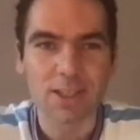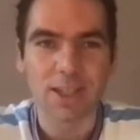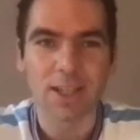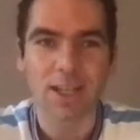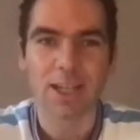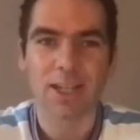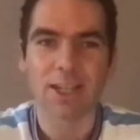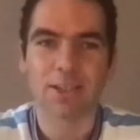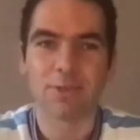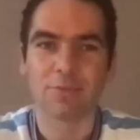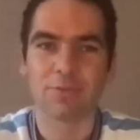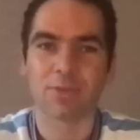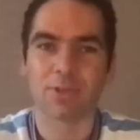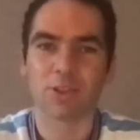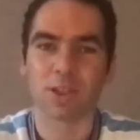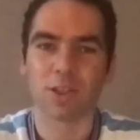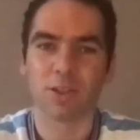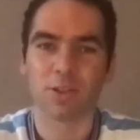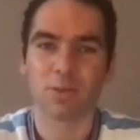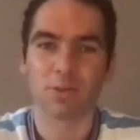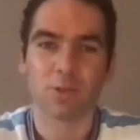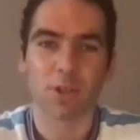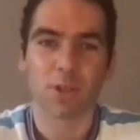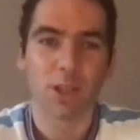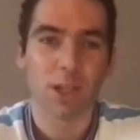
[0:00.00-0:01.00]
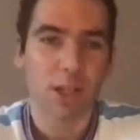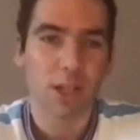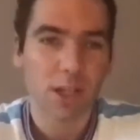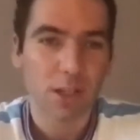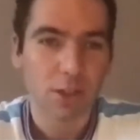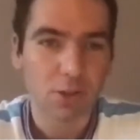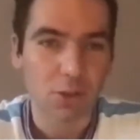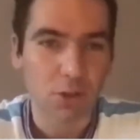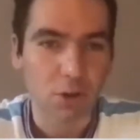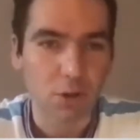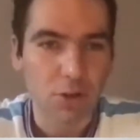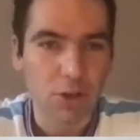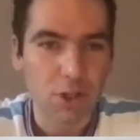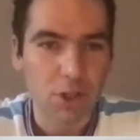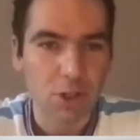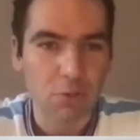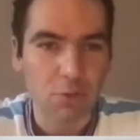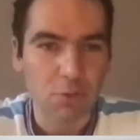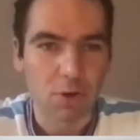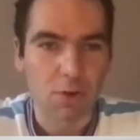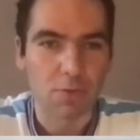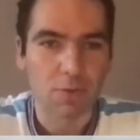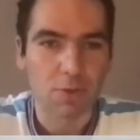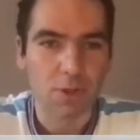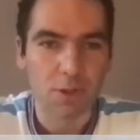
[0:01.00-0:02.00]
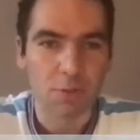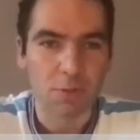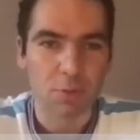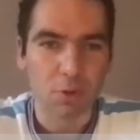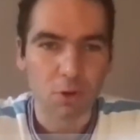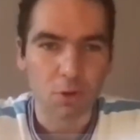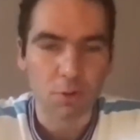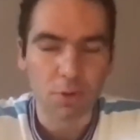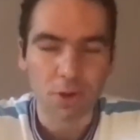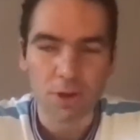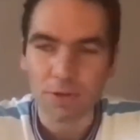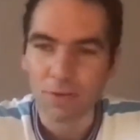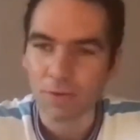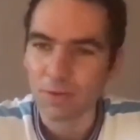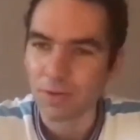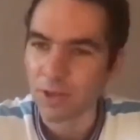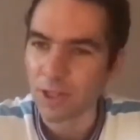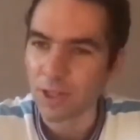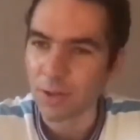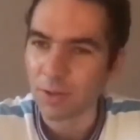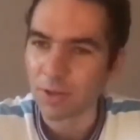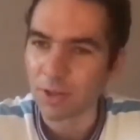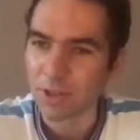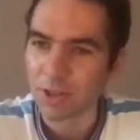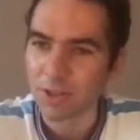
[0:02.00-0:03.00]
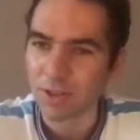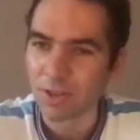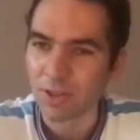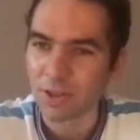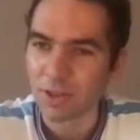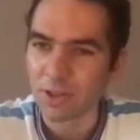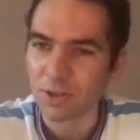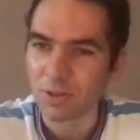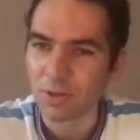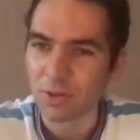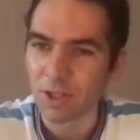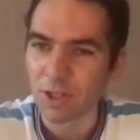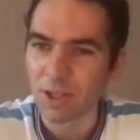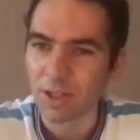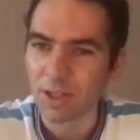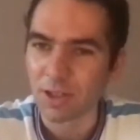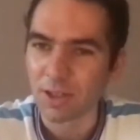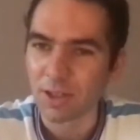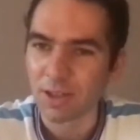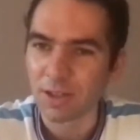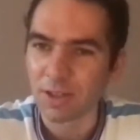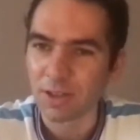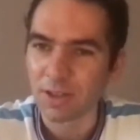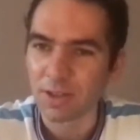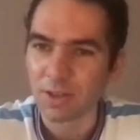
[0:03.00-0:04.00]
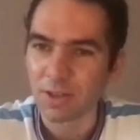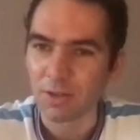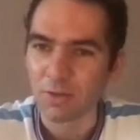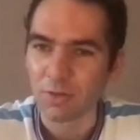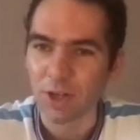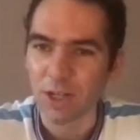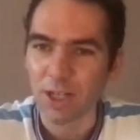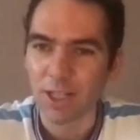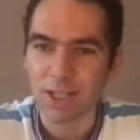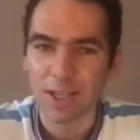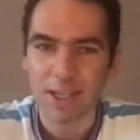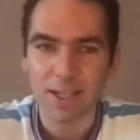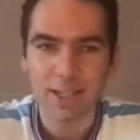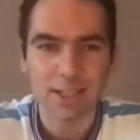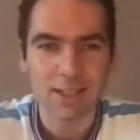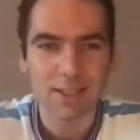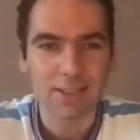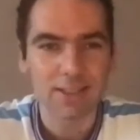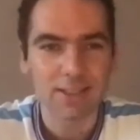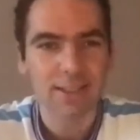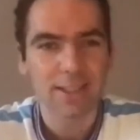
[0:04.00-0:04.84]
Um, so Norwich, Watford, Bournemouth, they were the sides who... Uh, got relegated.